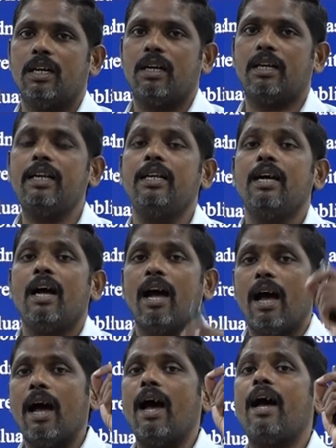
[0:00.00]
All right.
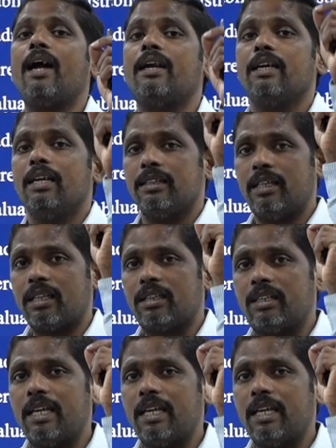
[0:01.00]
And the